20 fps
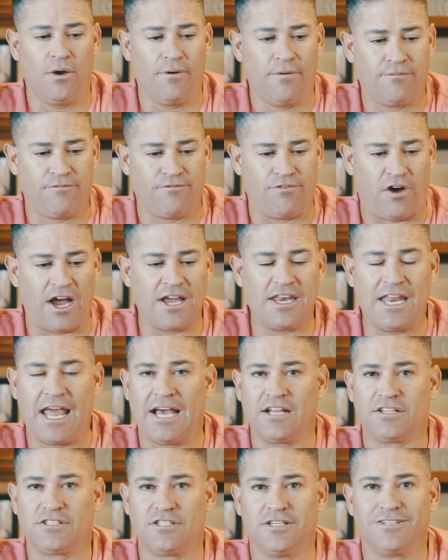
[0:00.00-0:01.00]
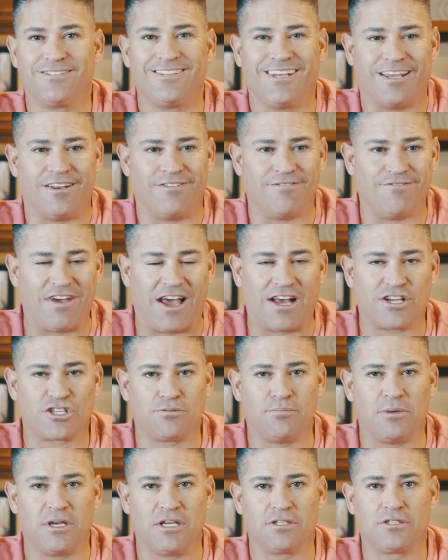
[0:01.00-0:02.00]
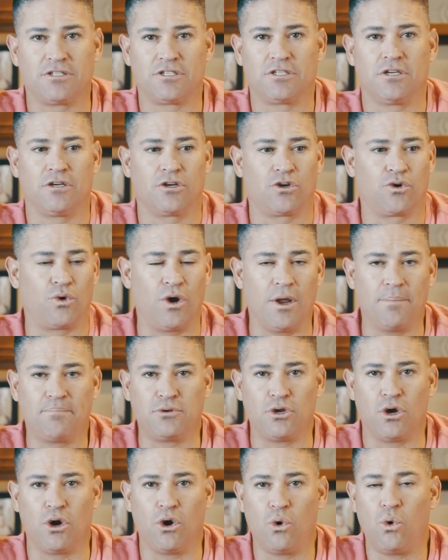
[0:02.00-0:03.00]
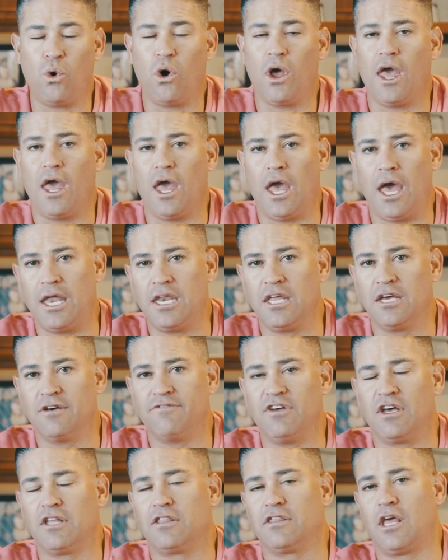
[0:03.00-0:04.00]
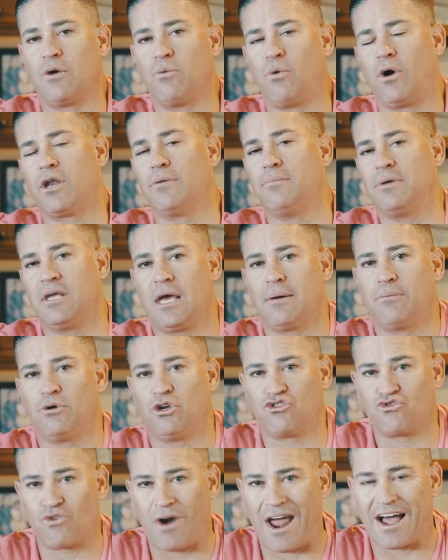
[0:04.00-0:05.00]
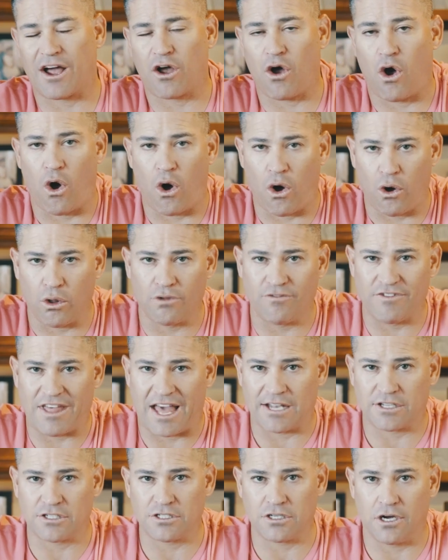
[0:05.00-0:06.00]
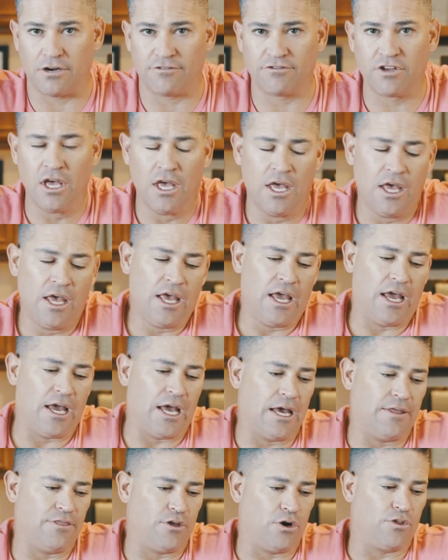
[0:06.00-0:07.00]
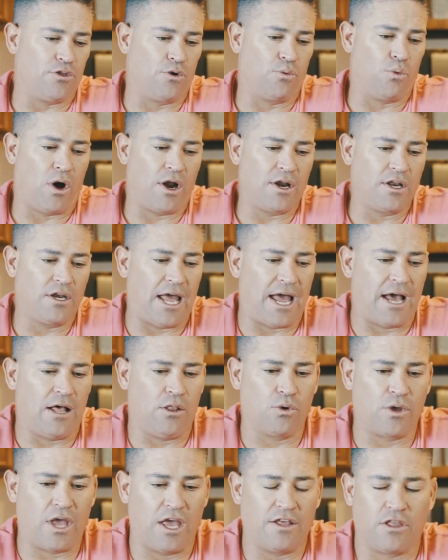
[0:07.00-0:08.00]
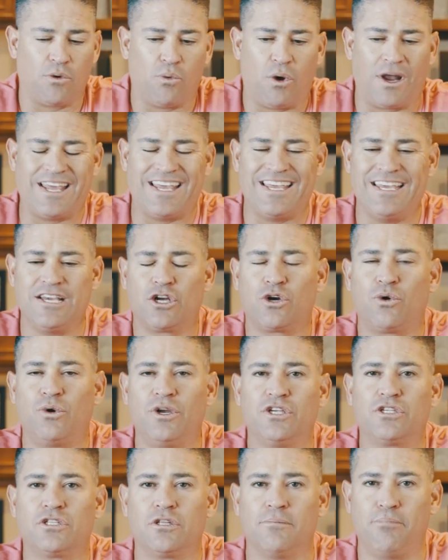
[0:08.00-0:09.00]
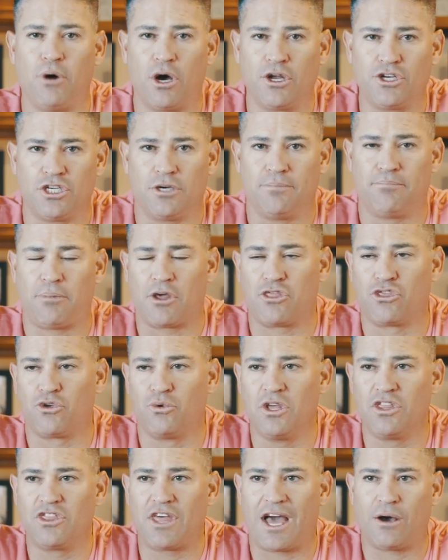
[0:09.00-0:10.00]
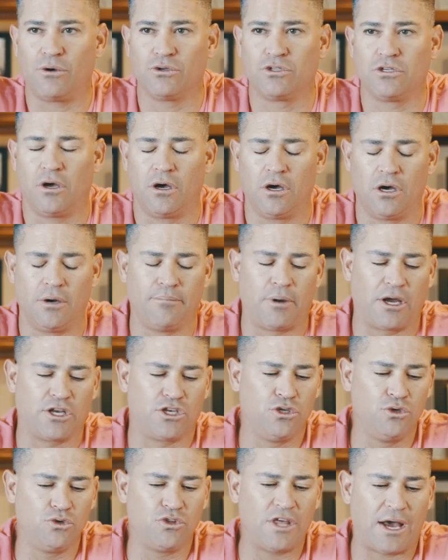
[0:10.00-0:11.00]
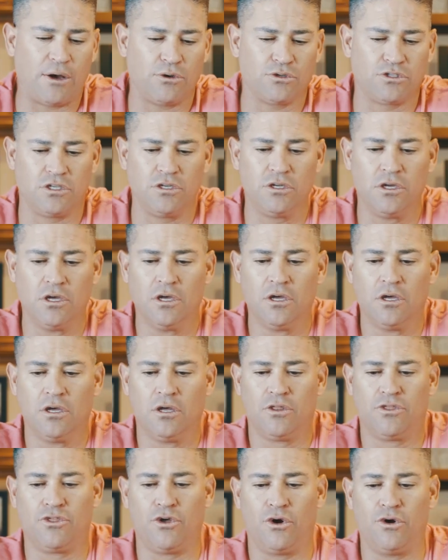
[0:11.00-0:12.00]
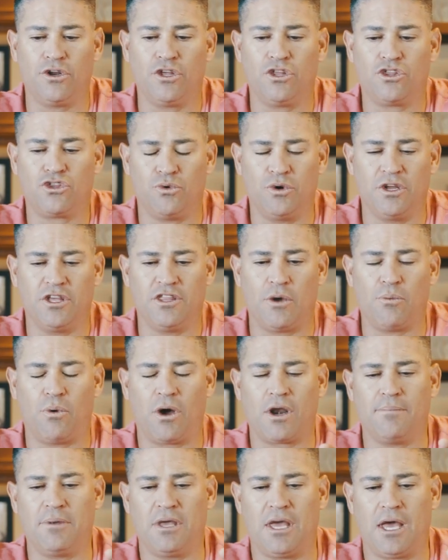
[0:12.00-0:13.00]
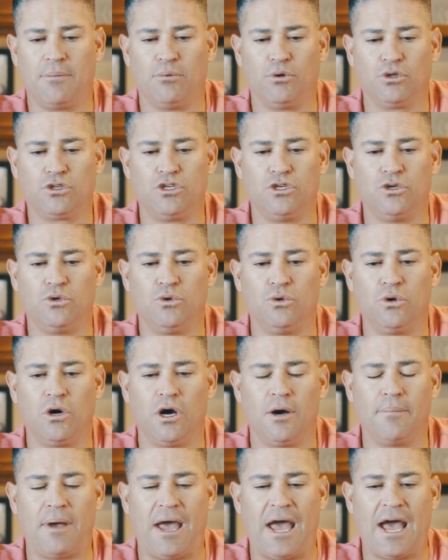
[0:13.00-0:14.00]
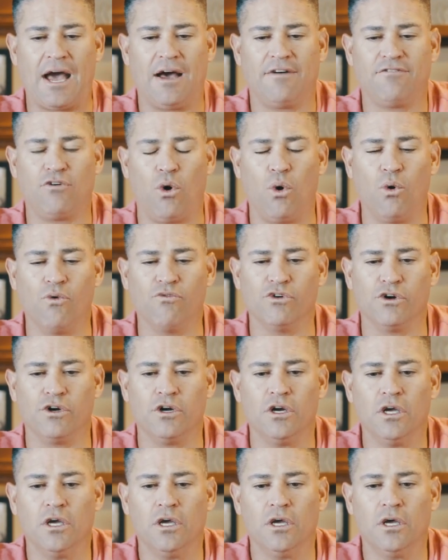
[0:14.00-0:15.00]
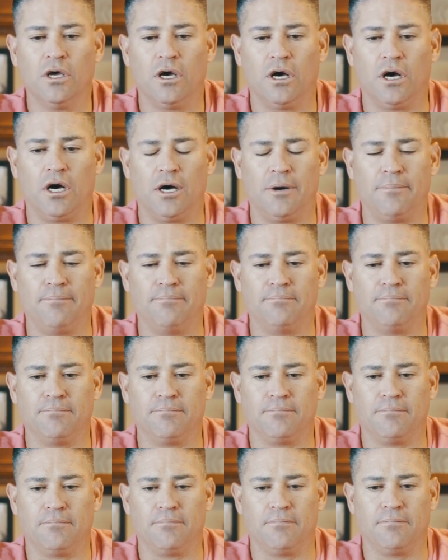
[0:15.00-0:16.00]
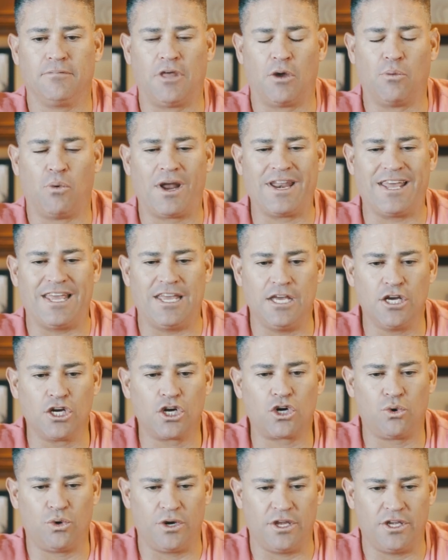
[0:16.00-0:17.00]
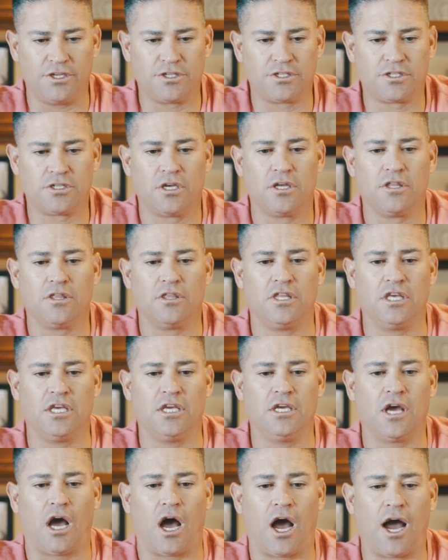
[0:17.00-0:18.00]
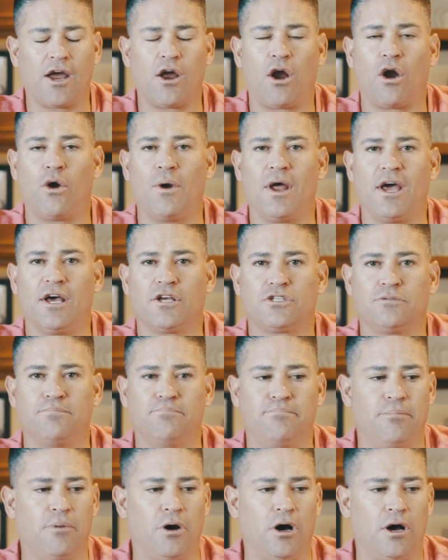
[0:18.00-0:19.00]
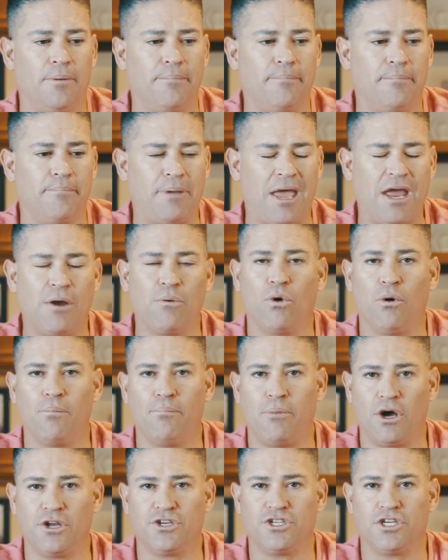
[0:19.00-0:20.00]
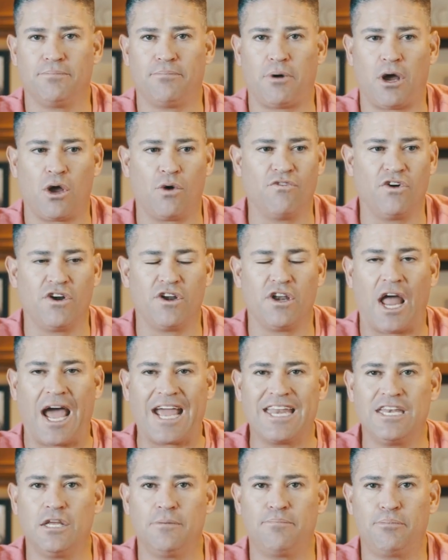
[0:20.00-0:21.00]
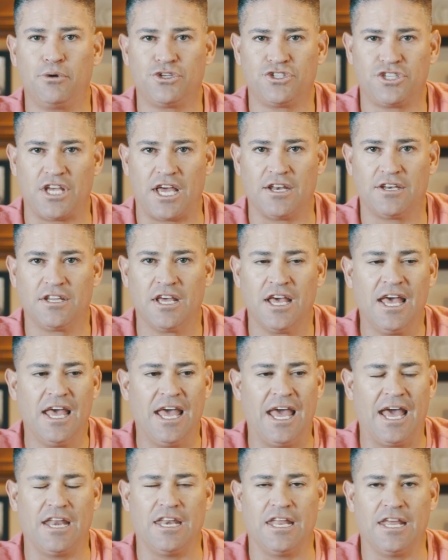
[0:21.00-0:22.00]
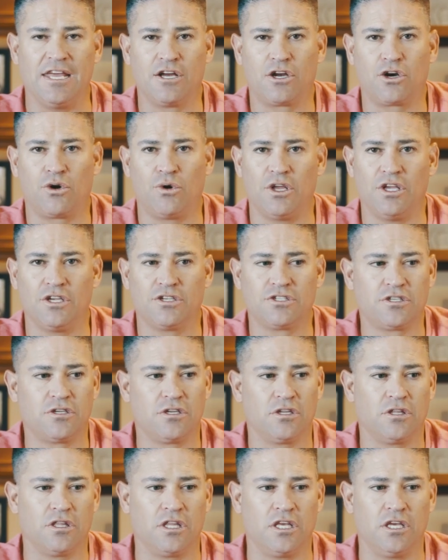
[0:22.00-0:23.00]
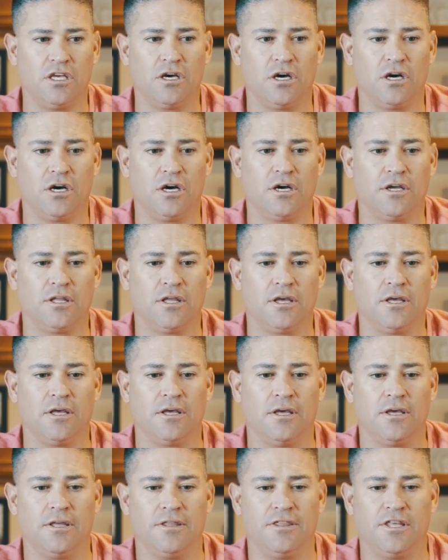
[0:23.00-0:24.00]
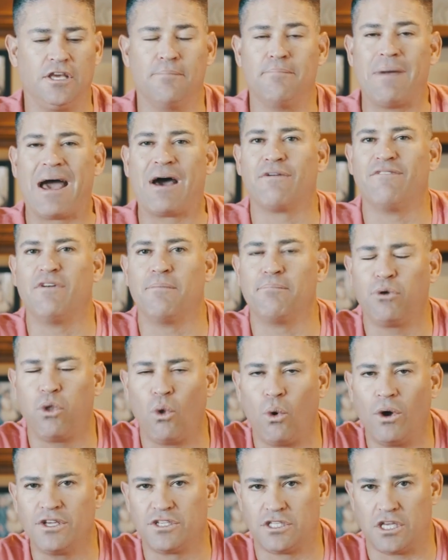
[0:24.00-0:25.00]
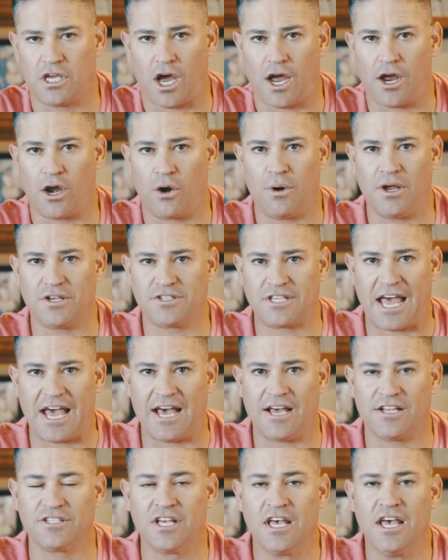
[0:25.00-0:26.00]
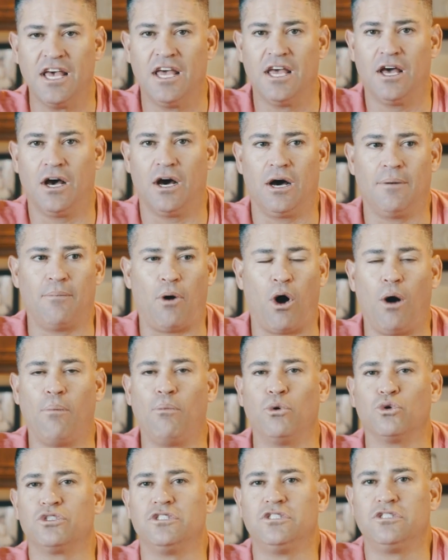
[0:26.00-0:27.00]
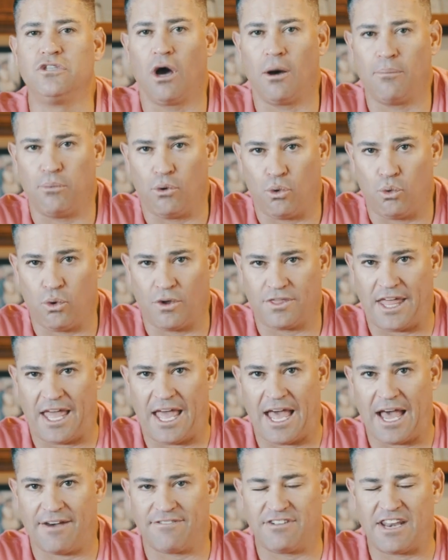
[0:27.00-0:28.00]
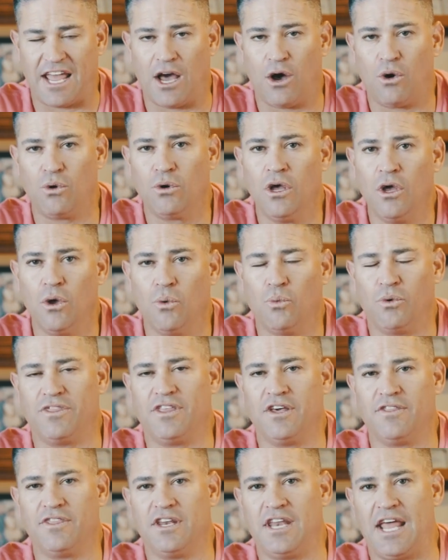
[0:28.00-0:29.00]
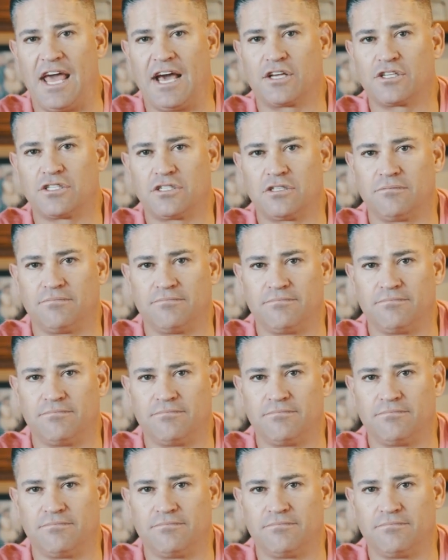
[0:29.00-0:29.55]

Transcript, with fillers: finances, investments, crypto, any of it, they want to be able to track all of that stuff. And they're, they're wanting to allocate, they want to increase the budget by 3,000, um, by 2033. They want to be able to um, have over, um, they want to increase the IRS um, payroll budget by over 90% and increase the, uh, the amount of employees the IRS has um, almost double what they have now within the next